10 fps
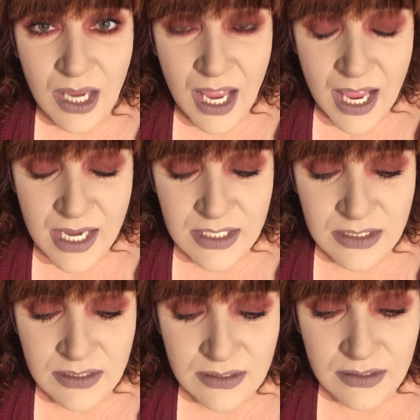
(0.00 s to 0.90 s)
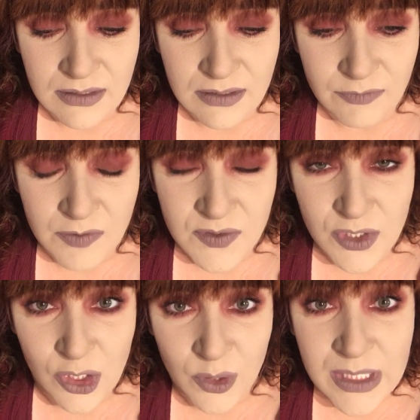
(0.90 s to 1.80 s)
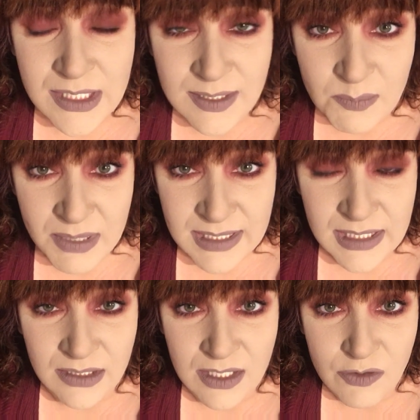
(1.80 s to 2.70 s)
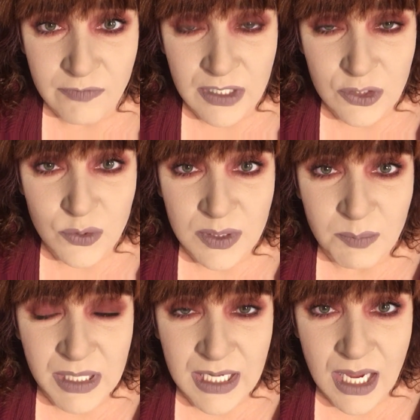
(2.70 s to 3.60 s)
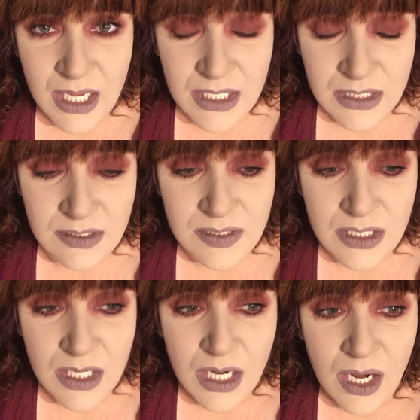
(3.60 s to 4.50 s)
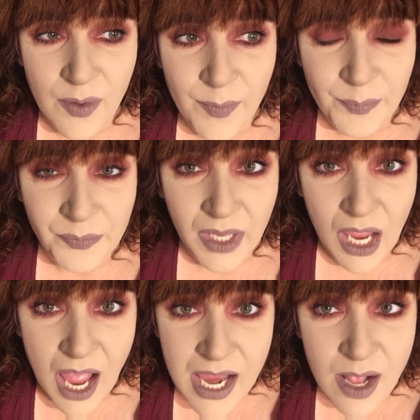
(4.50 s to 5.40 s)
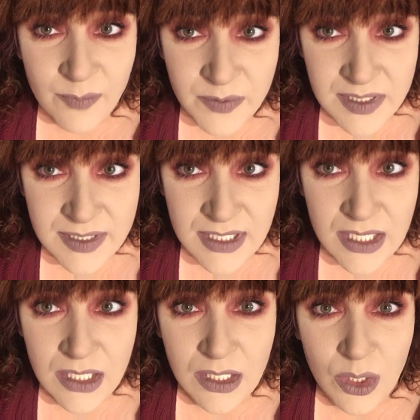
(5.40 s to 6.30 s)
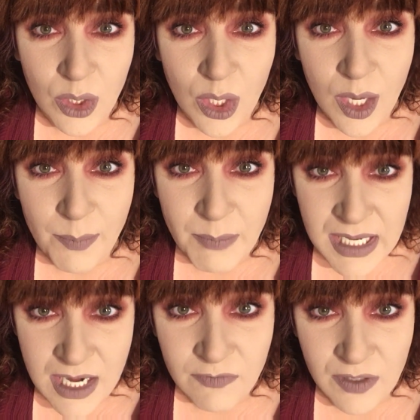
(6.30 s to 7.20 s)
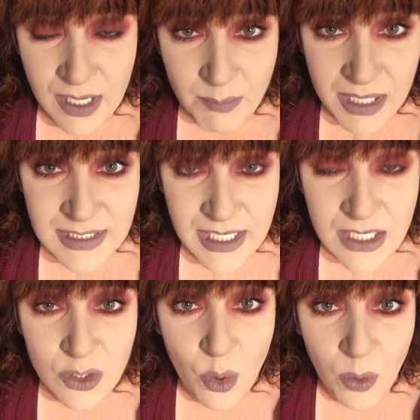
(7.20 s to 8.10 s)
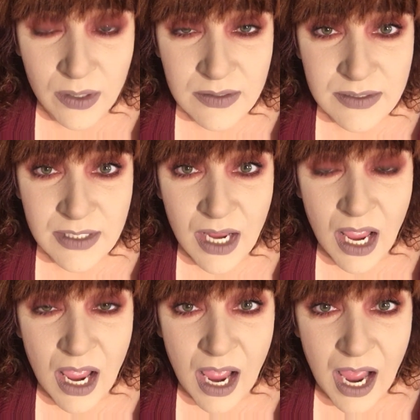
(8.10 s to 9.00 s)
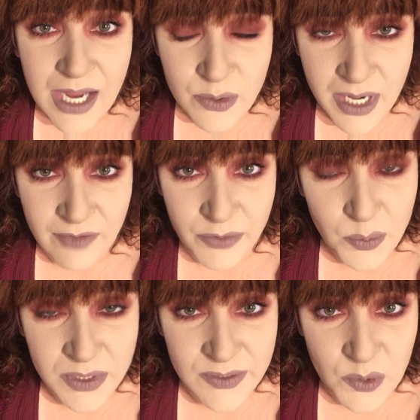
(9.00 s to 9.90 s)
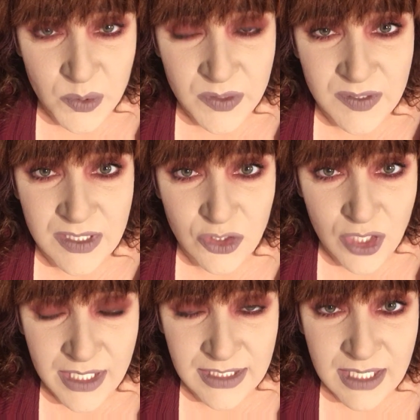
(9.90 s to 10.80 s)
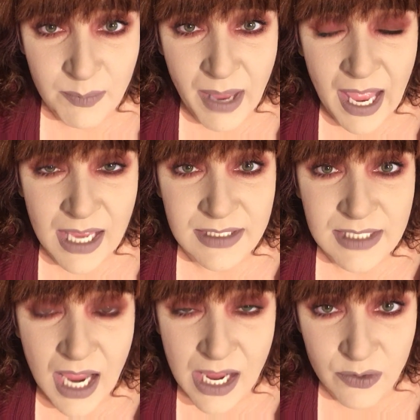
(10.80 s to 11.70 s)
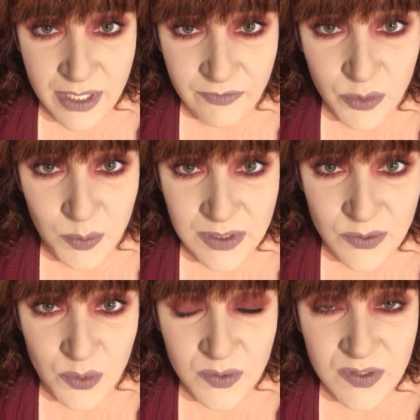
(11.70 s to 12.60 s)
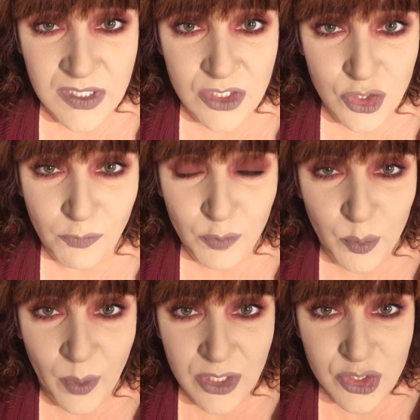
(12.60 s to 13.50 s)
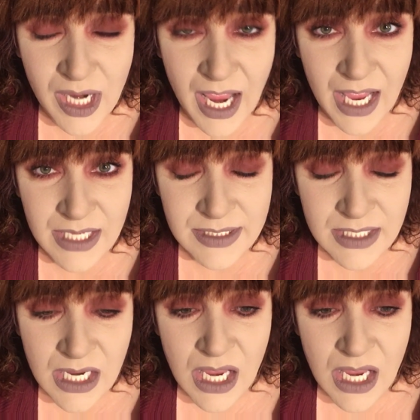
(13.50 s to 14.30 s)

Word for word: and for securing this amazing legal victory because I obviously may never get my day in court. I don't have the resources that Johnny Depp has. I don't have the resources that Geoffrey Rush has.